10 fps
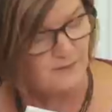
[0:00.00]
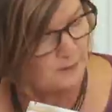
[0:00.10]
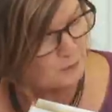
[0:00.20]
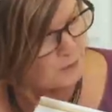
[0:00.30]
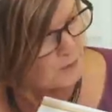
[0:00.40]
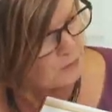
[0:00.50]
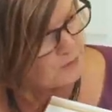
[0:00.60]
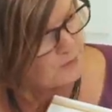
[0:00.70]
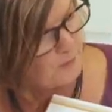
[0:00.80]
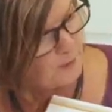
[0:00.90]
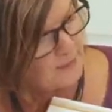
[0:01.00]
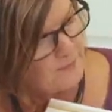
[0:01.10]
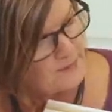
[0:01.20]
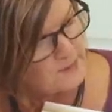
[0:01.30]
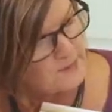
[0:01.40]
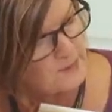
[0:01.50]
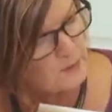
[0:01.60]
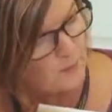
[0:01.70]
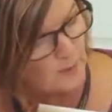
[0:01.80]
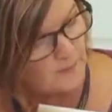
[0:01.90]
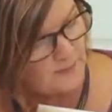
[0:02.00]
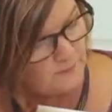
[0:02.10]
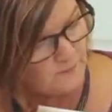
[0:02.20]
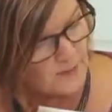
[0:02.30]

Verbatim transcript: vintage notions book and this is the department of